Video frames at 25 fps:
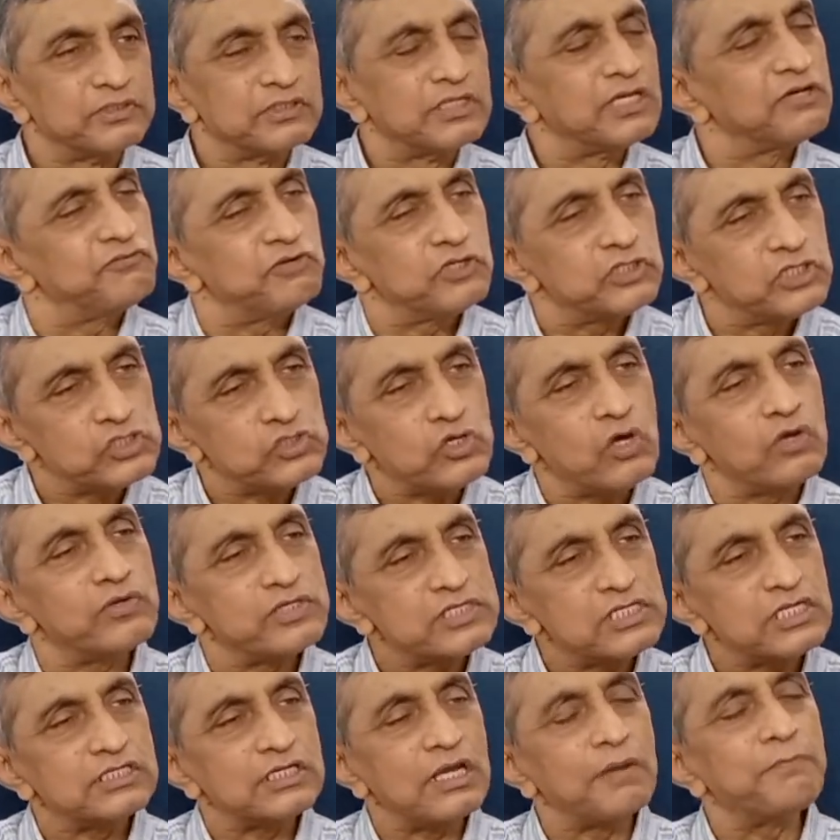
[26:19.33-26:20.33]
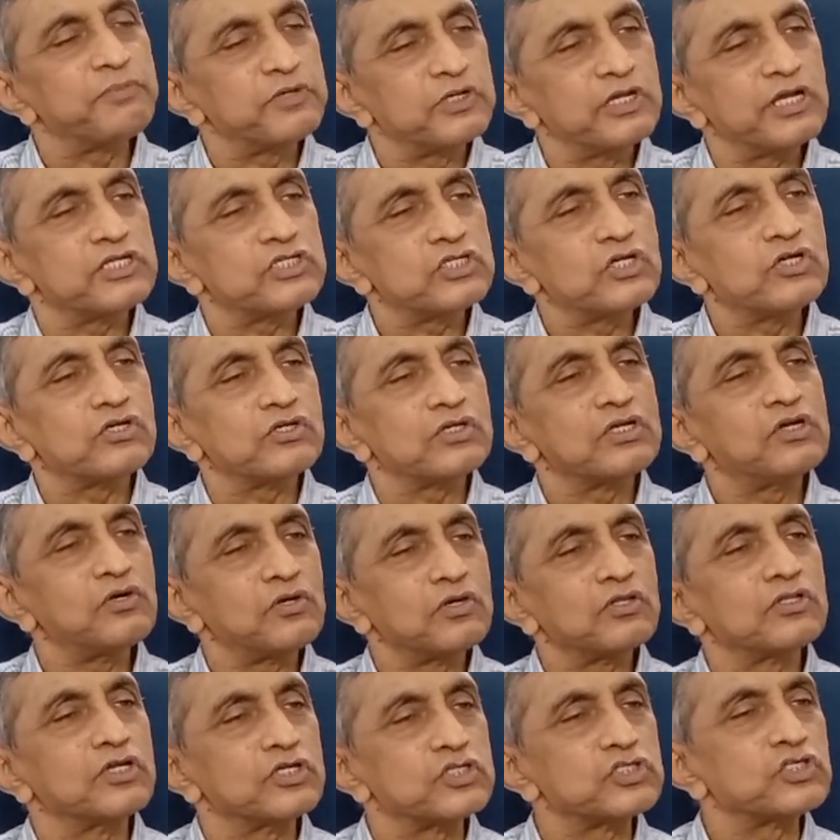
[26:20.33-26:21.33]
Therefore, there's always a temptation to yield
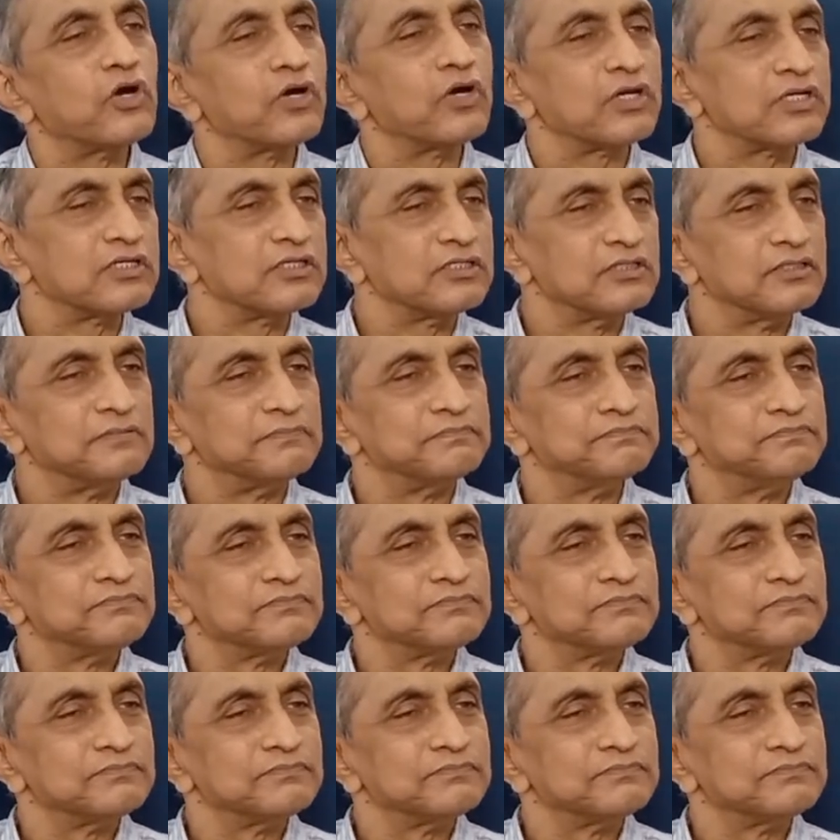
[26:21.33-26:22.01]
to the short term.